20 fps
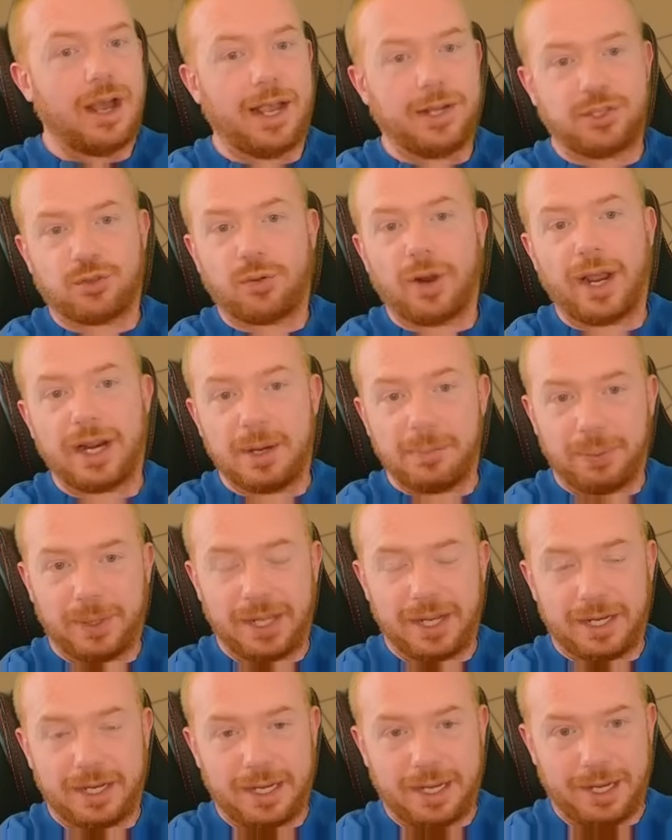I try to
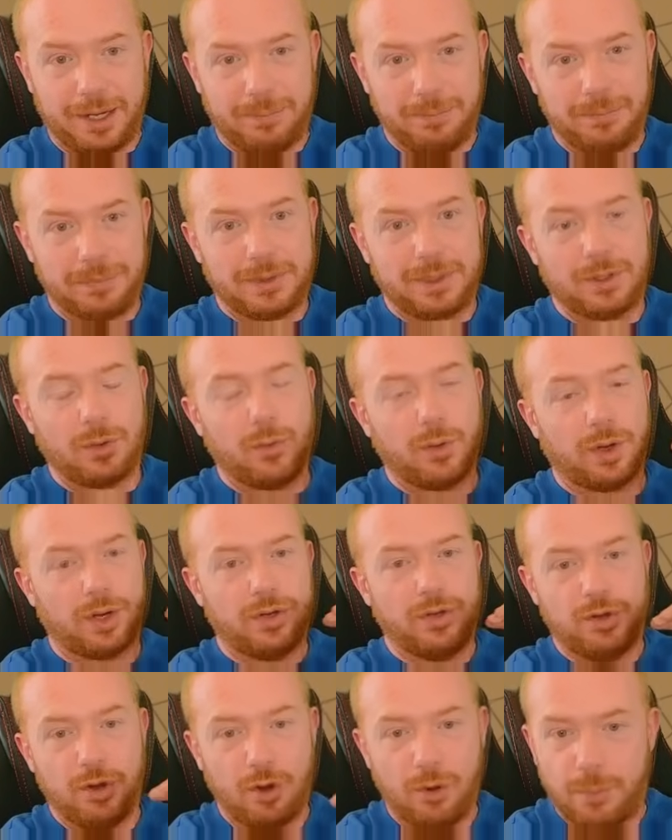play a game
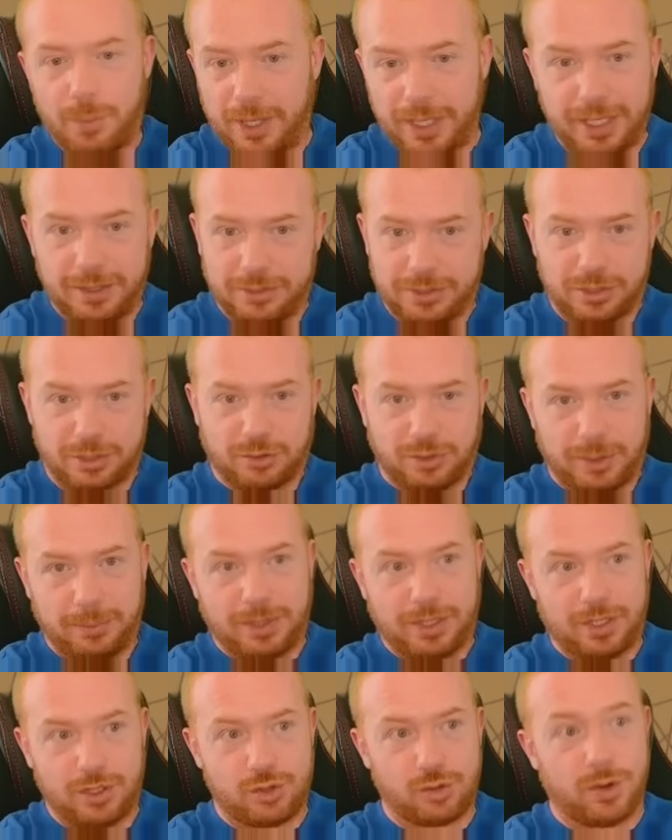where nobody in the
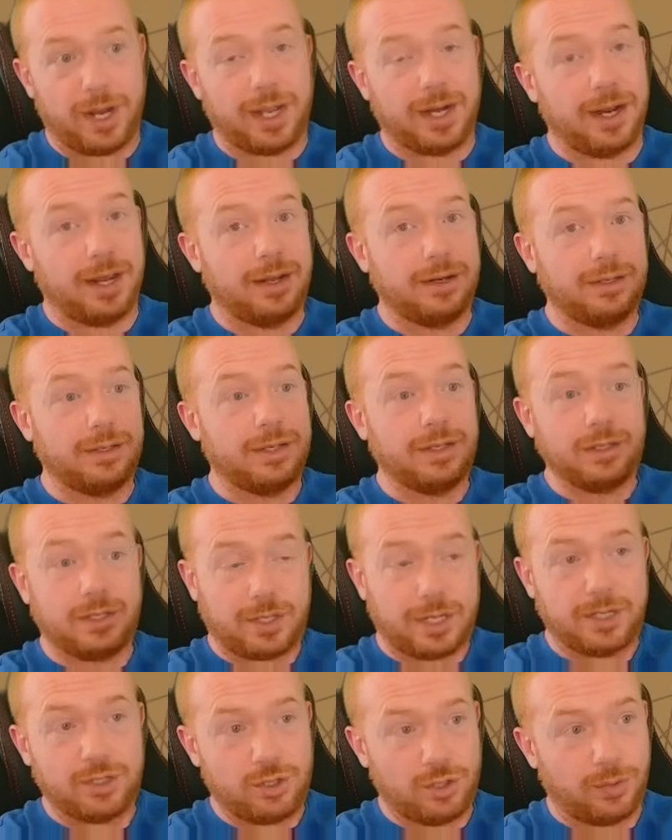stream can join it,
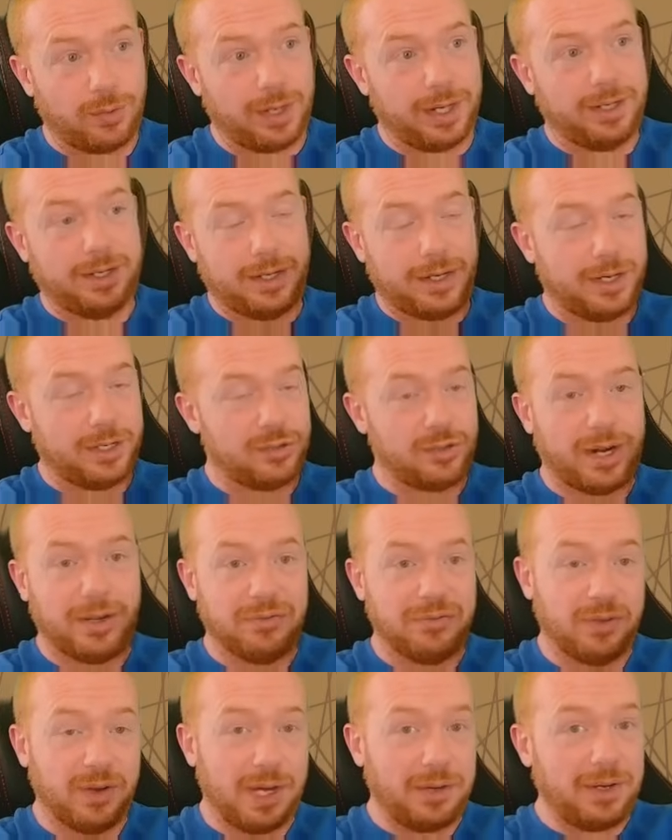can join, and I
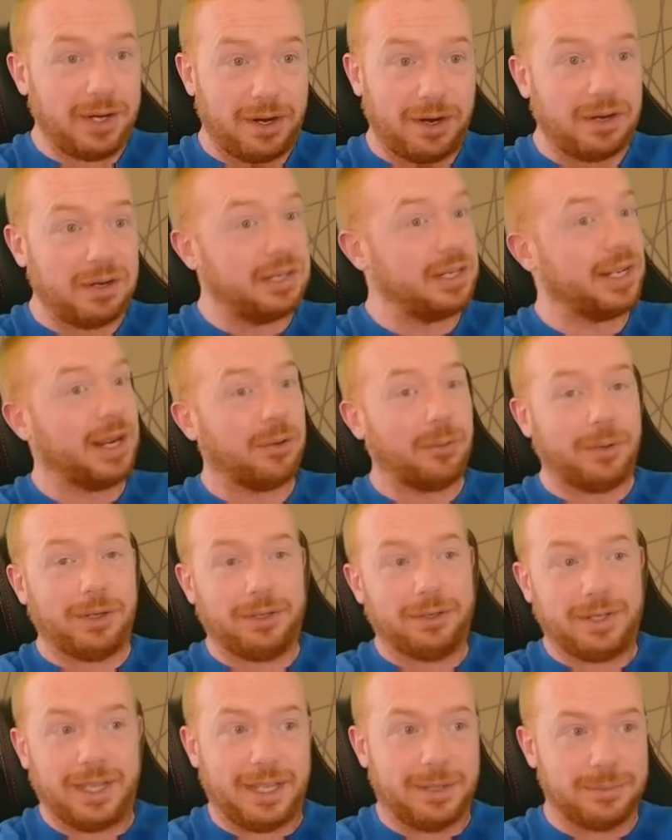try very hard to get
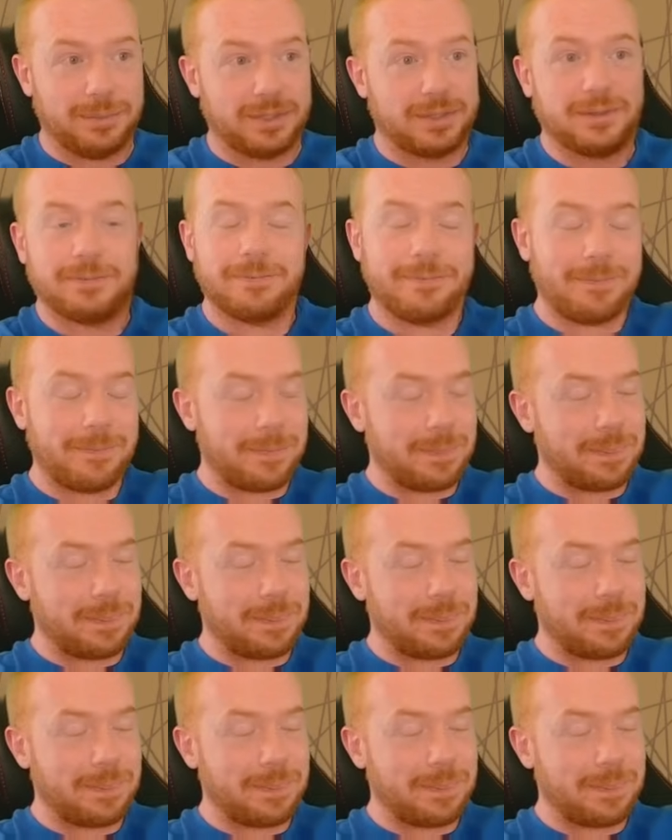real games.